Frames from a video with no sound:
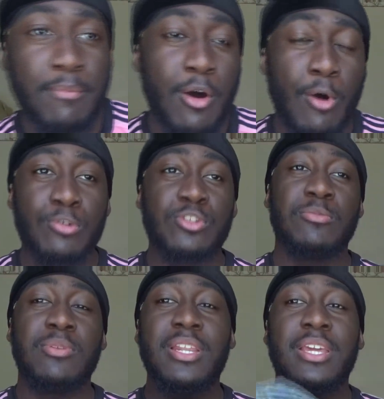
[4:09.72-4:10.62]
but
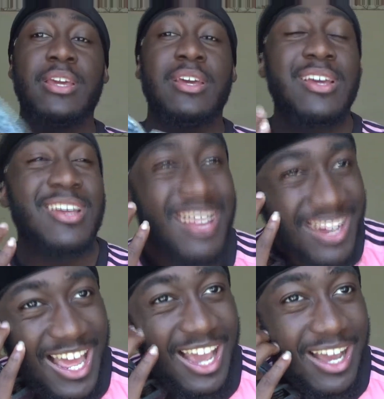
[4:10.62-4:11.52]
ultimately,
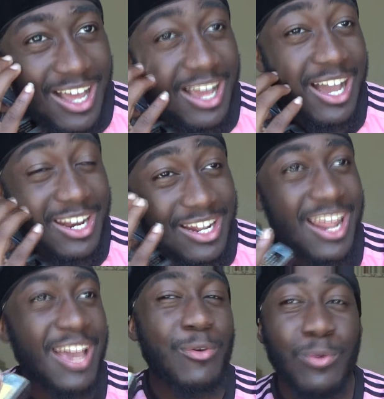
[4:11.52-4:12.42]
like, I kind of
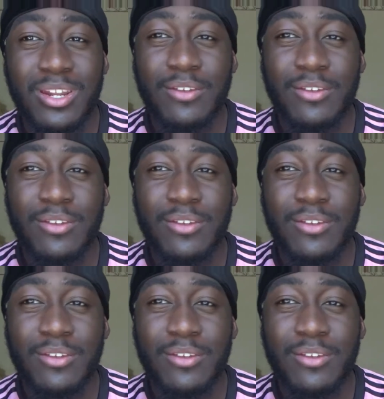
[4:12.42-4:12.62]
like winning